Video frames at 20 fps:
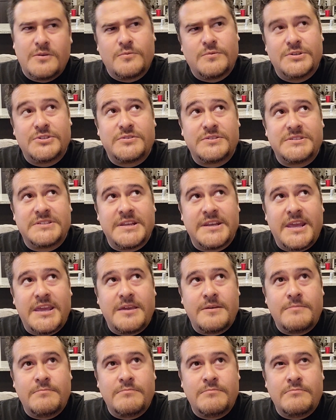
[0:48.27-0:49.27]
which was an
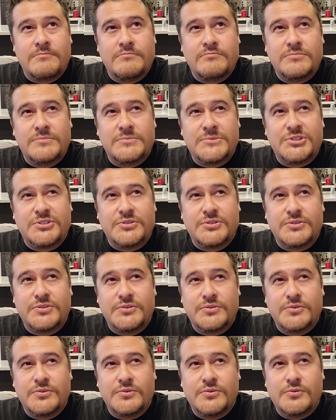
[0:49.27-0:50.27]

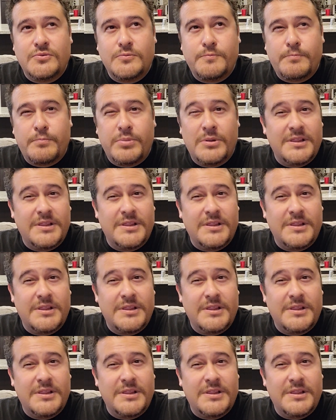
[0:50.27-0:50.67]
AM2